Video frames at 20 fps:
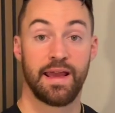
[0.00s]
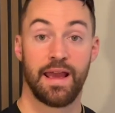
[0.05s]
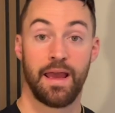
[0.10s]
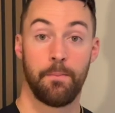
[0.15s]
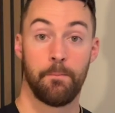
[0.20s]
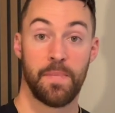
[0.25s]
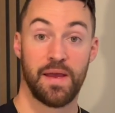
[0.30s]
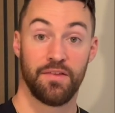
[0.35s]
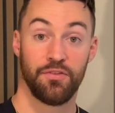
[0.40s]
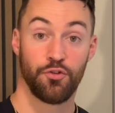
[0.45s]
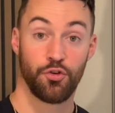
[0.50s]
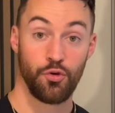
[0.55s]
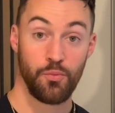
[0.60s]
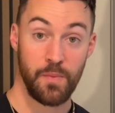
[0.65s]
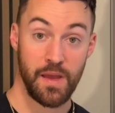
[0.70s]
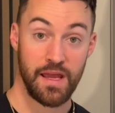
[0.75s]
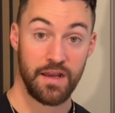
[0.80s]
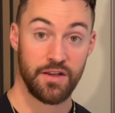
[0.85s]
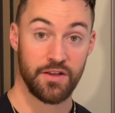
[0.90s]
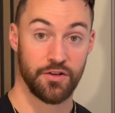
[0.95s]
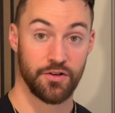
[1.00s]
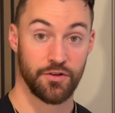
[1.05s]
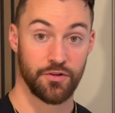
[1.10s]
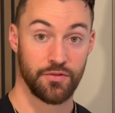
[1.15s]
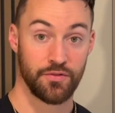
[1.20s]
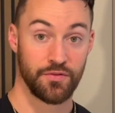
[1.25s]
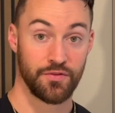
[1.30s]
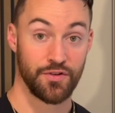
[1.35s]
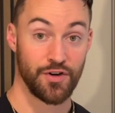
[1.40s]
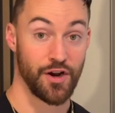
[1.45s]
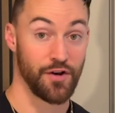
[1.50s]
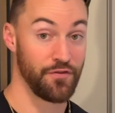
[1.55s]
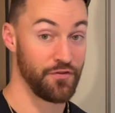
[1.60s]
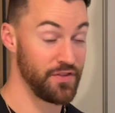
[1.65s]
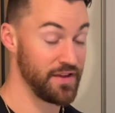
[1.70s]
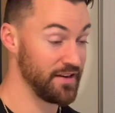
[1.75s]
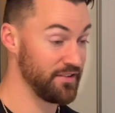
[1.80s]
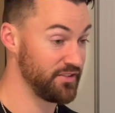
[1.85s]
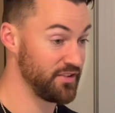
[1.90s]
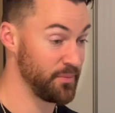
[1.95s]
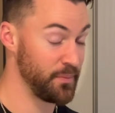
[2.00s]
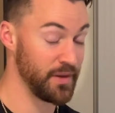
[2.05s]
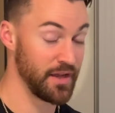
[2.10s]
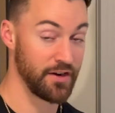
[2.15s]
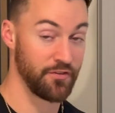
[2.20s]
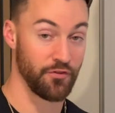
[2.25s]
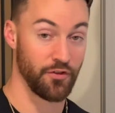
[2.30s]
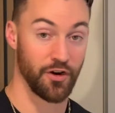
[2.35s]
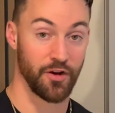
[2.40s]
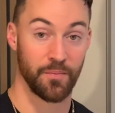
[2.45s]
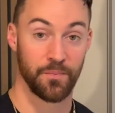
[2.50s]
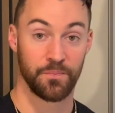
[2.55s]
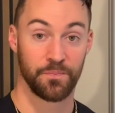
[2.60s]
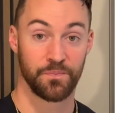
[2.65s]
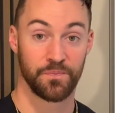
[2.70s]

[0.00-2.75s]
a mental menu of things to pick from.